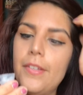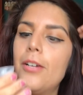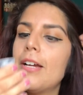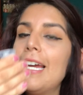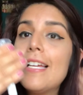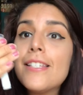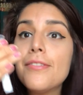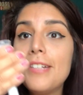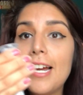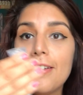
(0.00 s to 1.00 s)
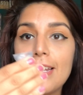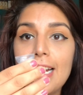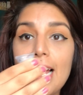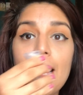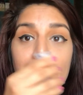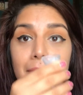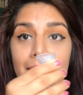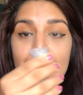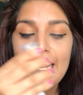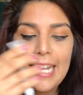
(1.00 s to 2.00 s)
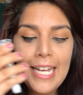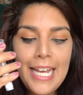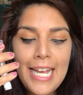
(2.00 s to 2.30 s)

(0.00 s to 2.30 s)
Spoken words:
Okay, so now that I have my